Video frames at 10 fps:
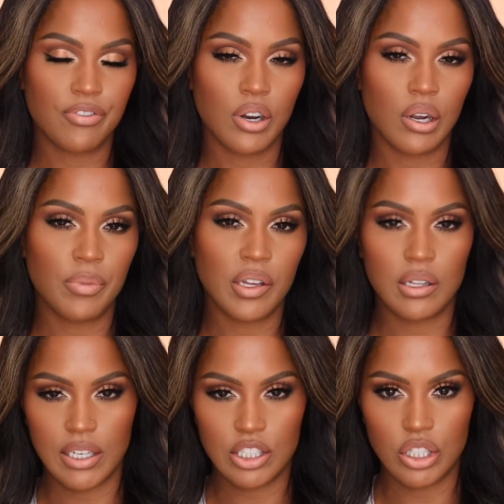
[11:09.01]
from the
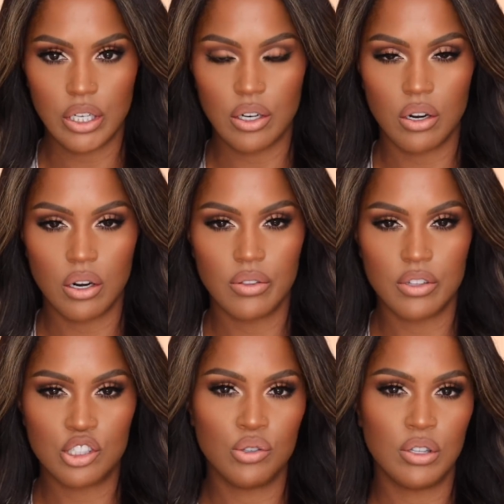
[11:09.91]
collection are the
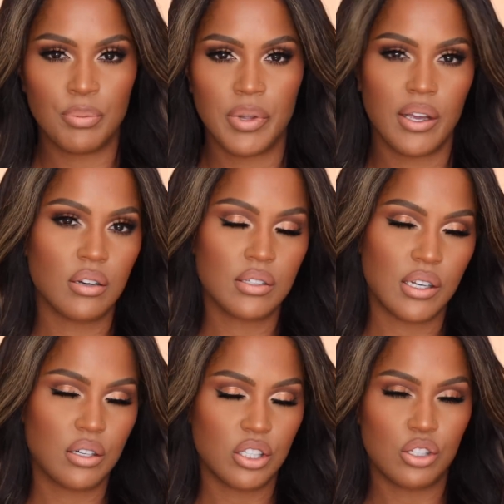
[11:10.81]
2 lip liners that
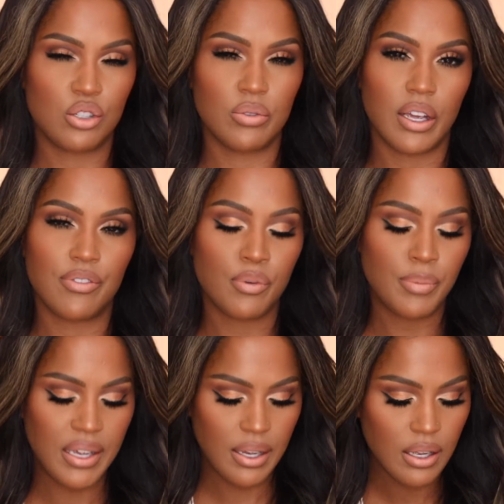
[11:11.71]
are just too light for
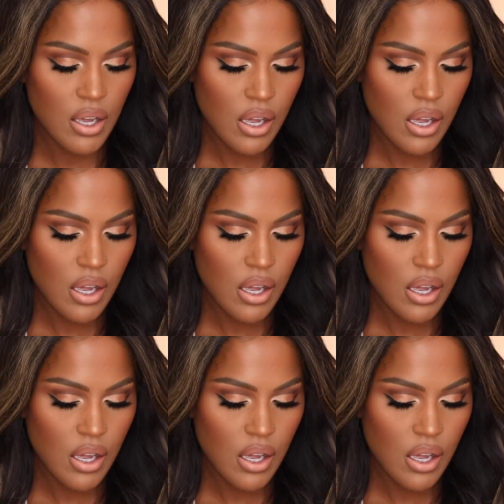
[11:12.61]
me.